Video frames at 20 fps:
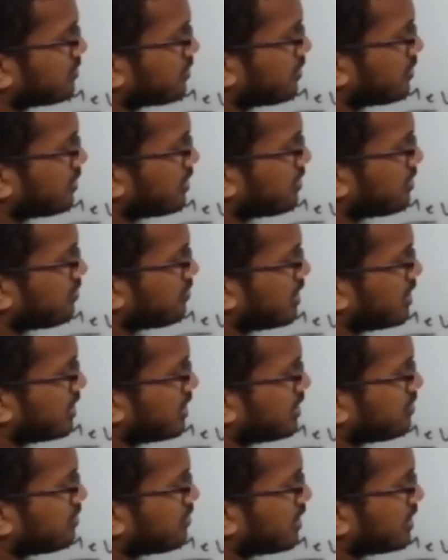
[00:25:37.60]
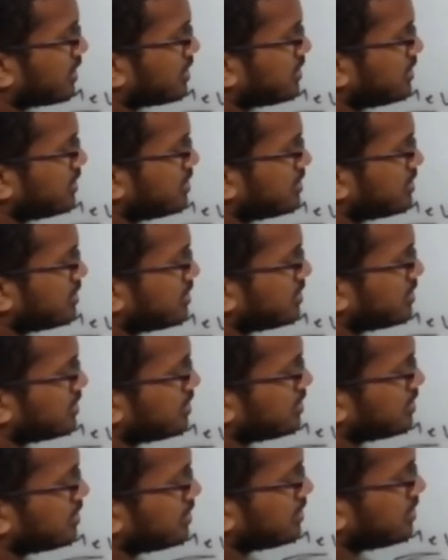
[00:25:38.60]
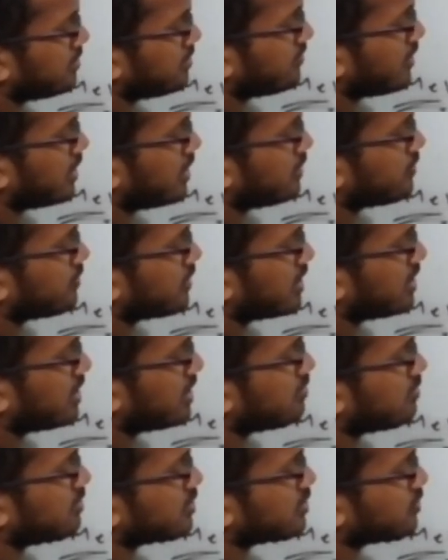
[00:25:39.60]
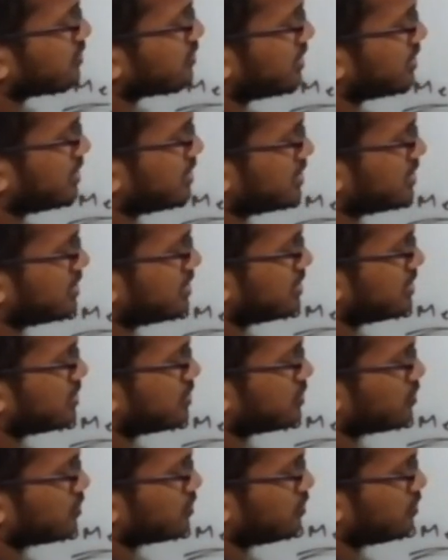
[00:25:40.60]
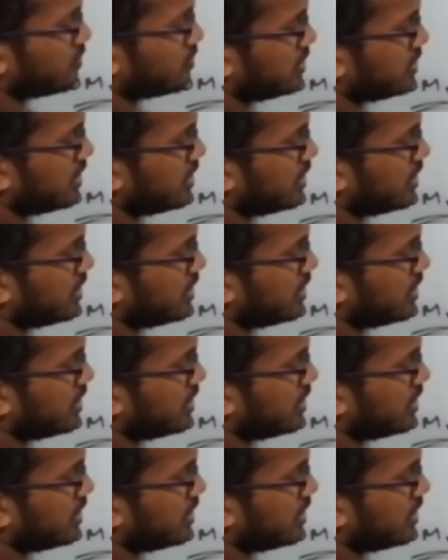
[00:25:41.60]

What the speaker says: and barium are here, while uranium is over here. So they